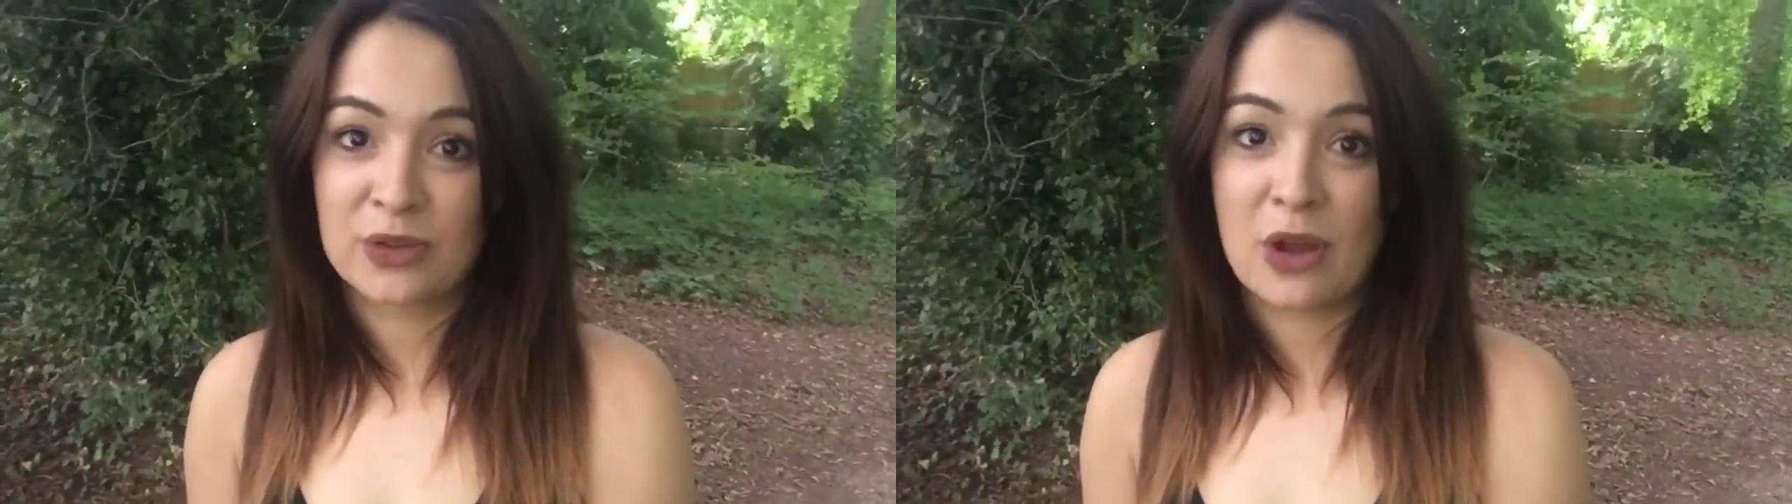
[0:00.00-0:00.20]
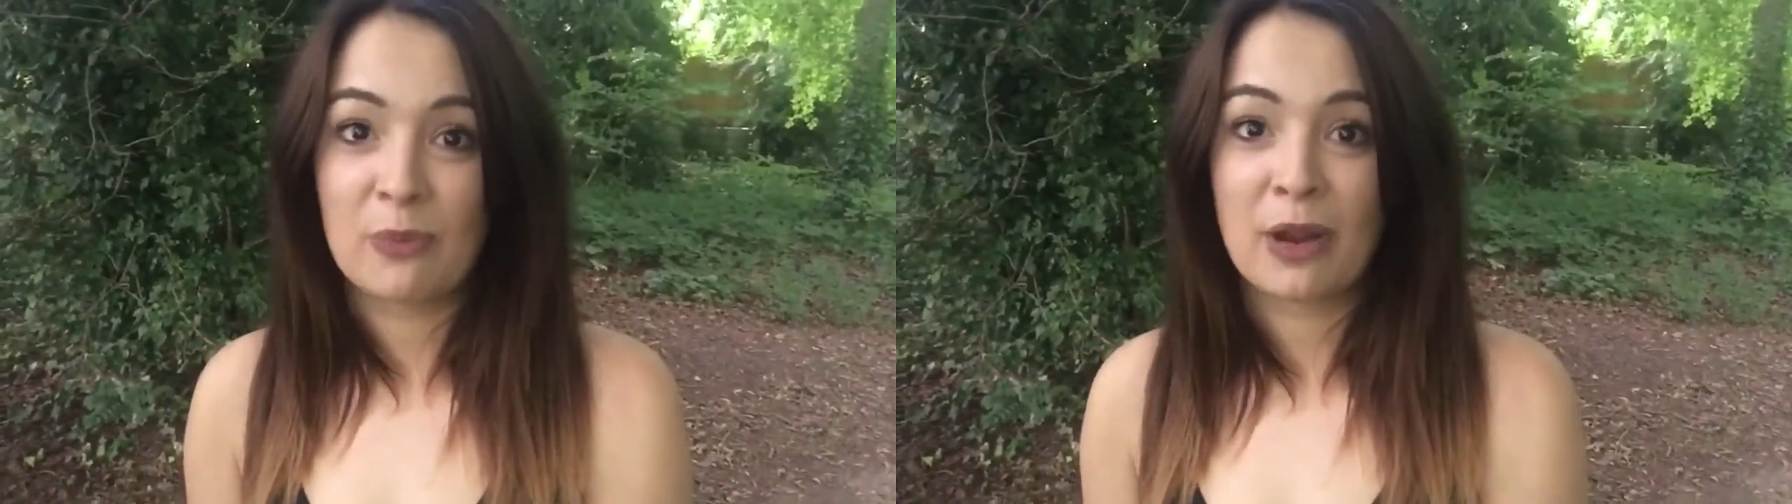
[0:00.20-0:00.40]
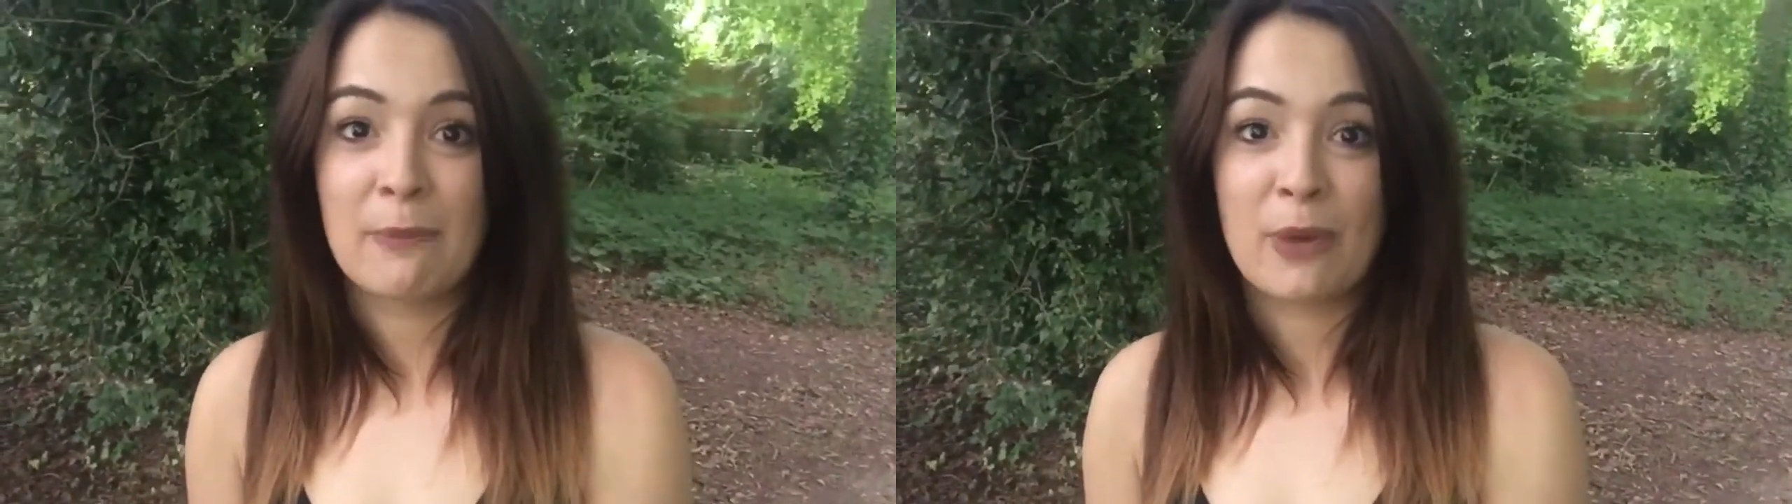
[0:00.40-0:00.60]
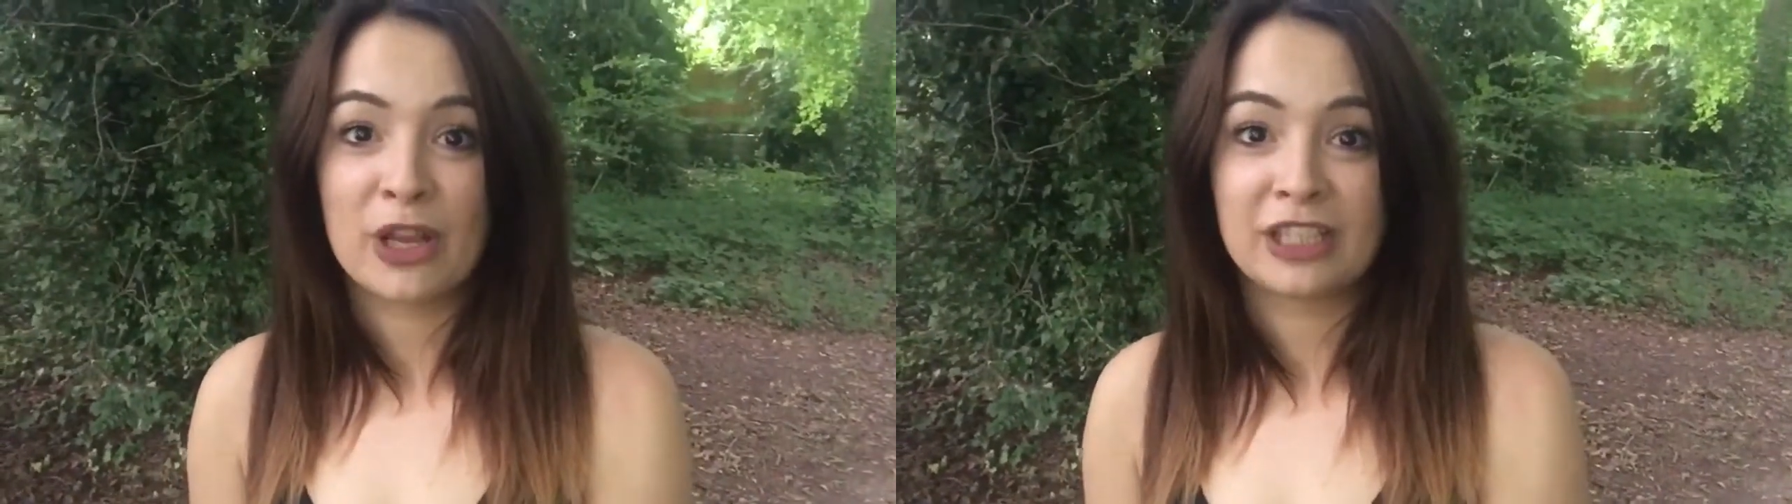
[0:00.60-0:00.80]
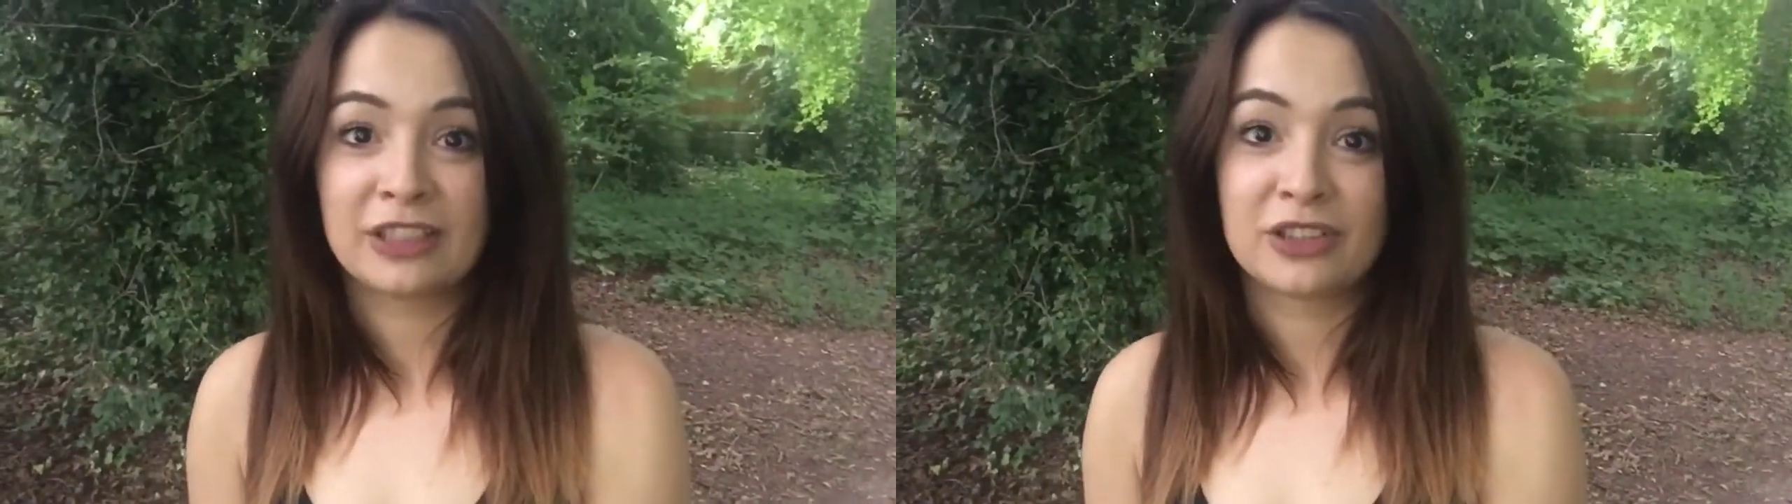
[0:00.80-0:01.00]
so I'm
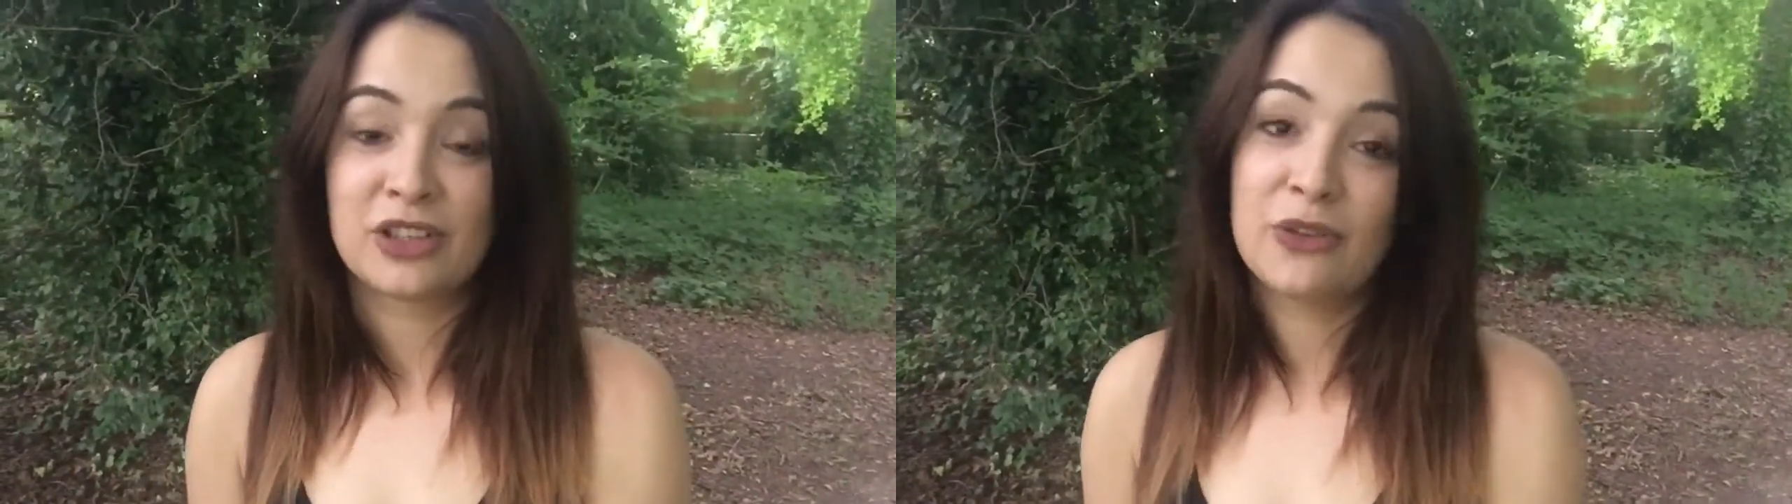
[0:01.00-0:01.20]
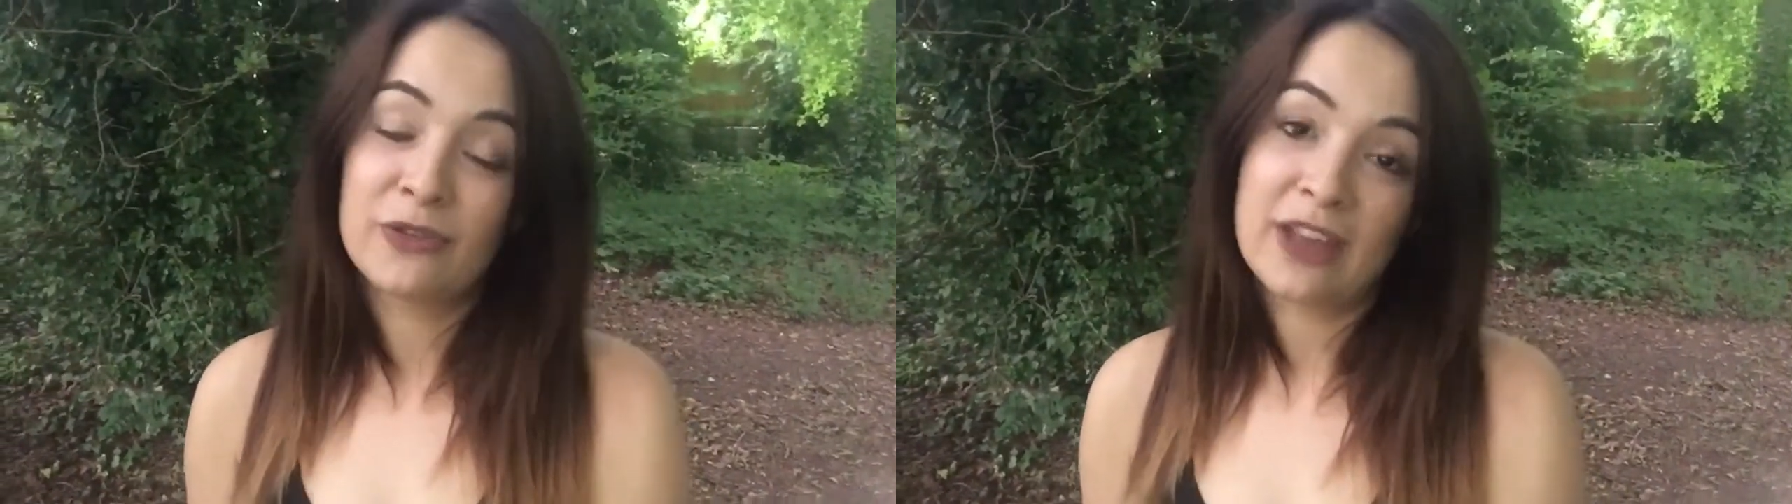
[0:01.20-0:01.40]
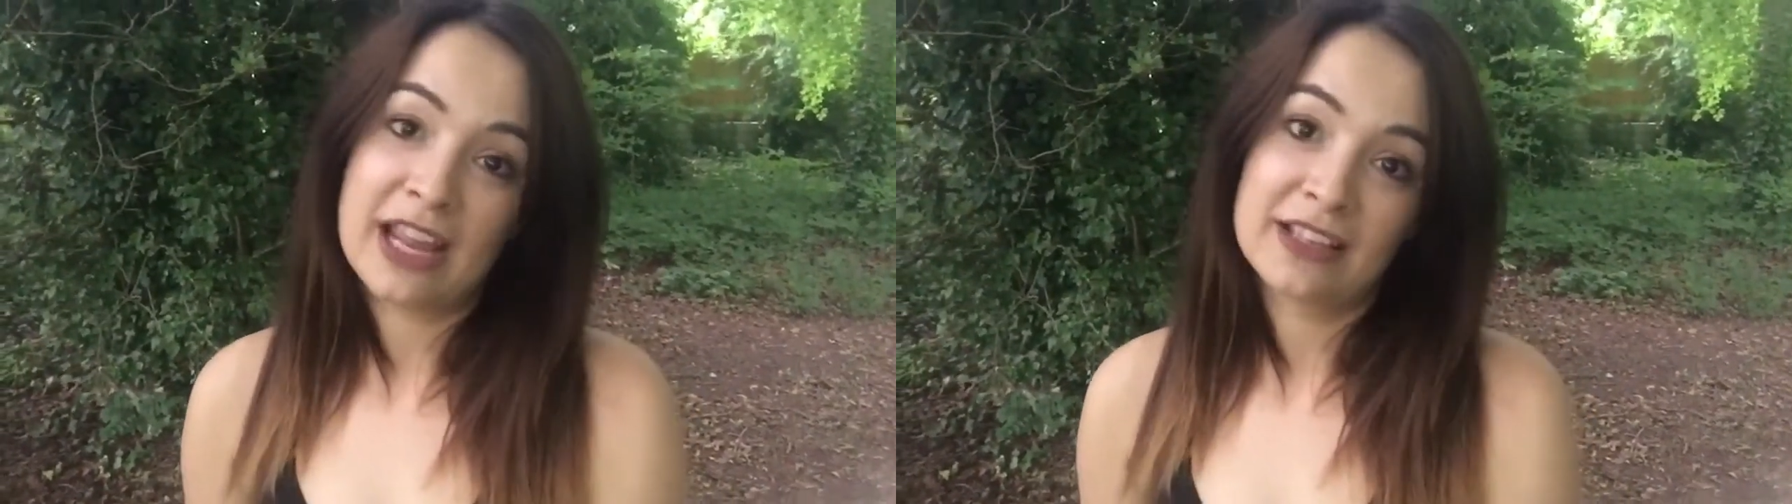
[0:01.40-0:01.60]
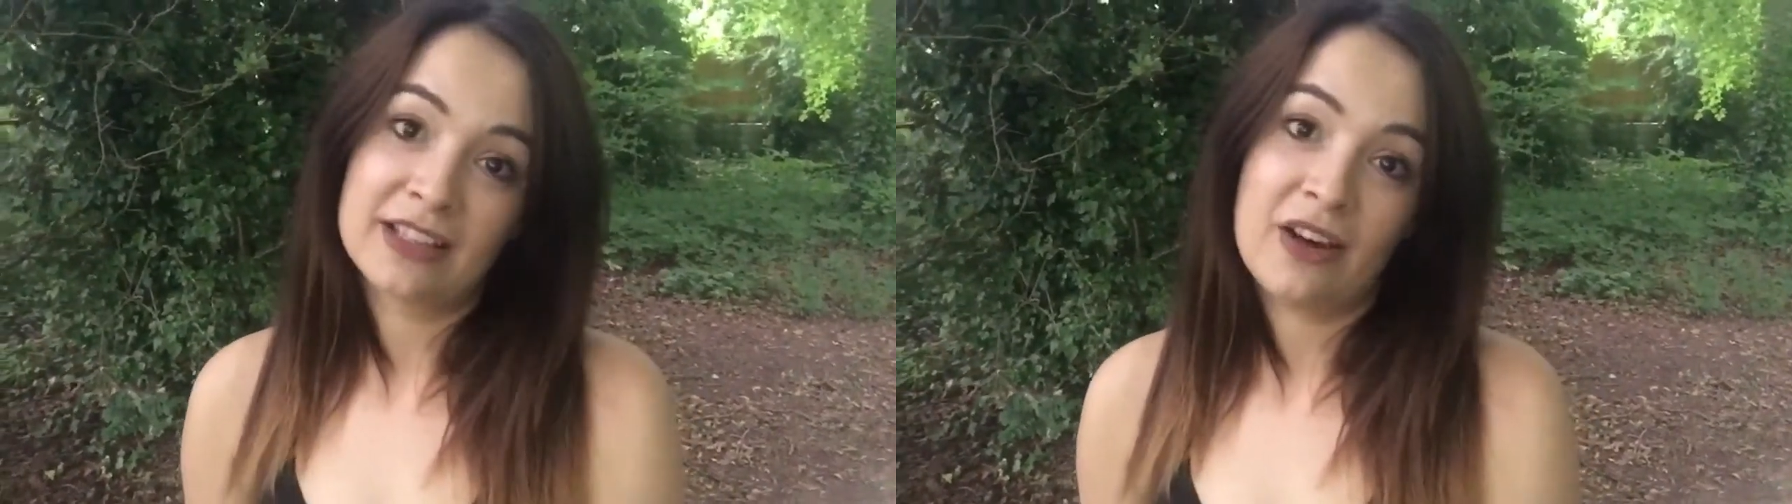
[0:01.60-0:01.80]
combining the two things